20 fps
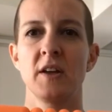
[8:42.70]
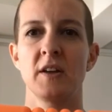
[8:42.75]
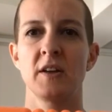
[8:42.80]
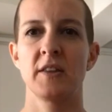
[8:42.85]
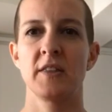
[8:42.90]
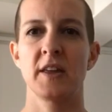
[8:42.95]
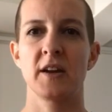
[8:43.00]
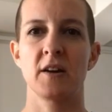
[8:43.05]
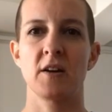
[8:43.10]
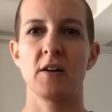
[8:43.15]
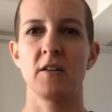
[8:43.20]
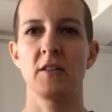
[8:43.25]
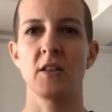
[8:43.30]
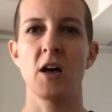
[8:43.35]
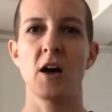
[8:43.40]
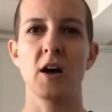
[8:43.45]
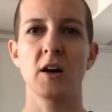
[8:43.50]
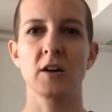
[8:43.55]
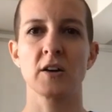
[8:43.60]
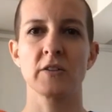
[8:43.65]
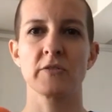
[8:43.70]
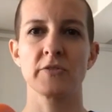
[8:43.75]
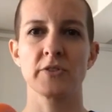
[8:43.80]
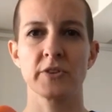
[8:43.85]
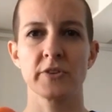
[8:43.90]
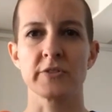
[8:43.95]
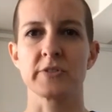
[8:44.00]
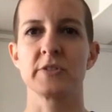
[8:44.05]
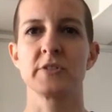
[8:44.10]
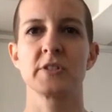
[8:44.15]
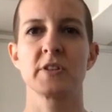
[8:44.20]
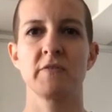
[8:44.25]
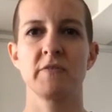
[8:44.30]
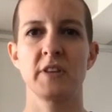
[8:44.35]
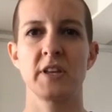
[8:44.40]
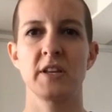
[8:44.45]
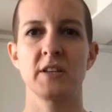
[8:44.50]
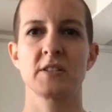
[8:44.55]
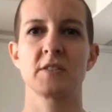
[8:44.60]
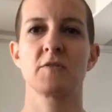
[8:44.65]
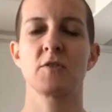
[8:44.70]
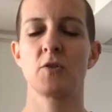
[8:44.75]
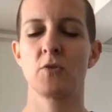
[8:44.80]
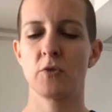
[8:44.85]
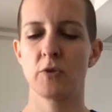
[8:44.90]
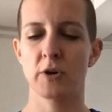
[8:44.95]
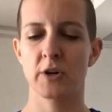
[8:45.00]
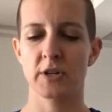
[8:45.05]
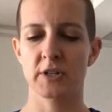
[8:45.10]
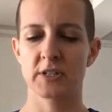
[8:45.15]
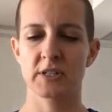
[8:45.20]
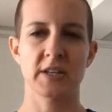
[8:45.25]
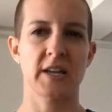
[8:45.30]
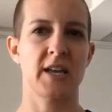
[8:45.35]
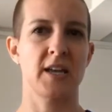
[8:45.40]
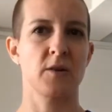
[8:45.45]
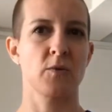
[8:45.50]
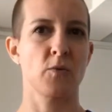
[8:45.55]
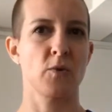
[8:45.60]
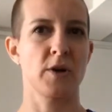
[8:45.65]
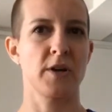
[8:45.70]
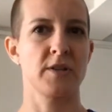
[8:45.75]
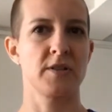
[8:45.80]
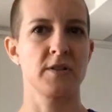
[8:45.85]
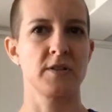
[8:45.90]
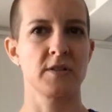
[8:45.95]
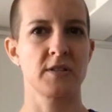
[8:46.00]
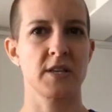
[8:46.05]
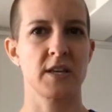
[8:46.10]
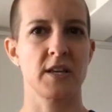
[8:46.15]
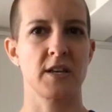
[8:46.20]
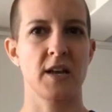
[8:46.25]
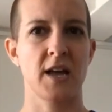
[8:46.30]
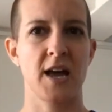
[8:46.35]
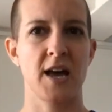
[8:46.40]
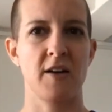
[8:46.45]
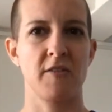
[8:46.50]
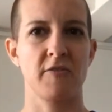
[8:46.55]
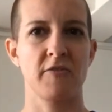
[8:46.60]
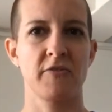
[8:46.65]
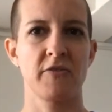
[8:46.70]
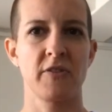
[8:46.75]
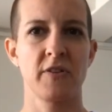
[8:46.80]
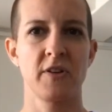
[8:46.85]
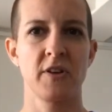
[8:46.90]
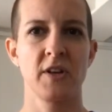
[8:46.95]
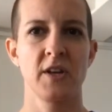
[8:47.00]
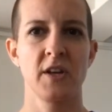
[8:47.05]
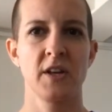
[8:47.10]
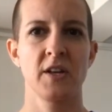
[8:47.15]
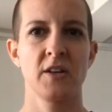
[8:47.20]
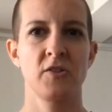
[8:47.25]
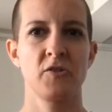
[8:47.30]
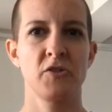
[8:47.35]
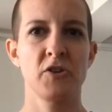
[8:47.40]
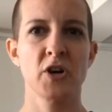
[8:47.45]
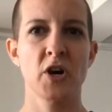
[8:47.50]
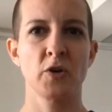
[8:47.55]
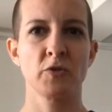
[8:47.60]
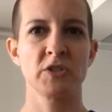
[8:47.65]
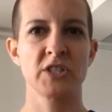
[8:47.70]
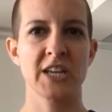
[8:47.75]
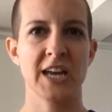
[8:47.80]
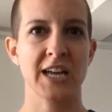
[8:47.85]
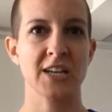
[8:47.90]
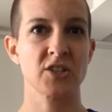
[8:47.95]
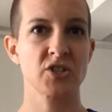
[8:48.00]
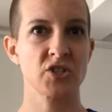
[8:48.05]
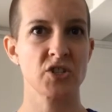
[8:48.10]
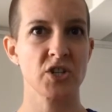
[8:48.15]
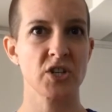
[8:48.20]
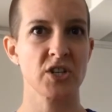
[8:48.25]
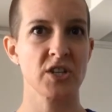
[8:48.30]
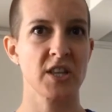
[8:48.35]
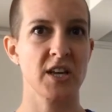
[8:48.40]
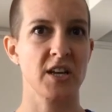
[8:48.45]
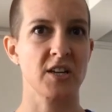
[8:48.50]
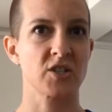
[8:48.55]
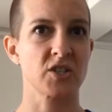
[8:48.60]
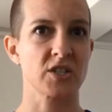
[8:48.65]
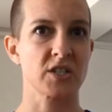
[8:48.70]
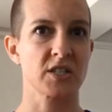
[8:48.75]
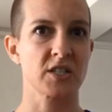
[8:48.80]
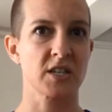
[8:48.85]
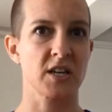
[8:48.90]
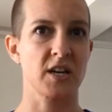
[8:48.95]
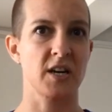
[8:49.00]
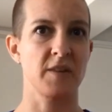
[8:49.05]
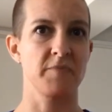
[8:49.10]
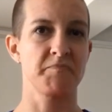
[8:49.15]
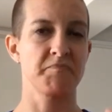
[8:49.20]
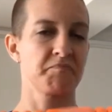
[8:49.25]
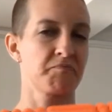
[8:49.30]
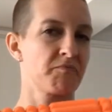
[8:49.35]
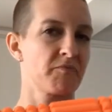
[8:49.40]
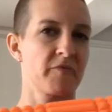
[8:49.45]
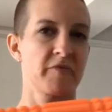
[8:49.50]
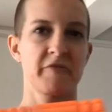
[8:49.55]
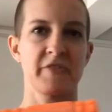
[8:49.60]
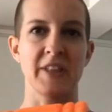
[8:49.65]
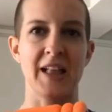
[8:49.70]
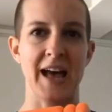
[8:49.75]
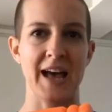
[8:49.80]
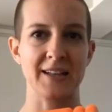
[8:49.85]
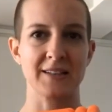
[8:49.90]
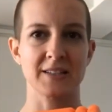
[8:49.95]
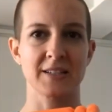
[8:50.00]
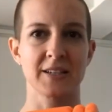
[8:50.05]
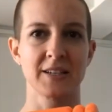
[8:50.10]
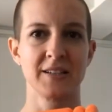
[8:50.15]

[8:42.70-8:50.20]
There are longer versions of these, of course, and ones that have no texture. They're just a flat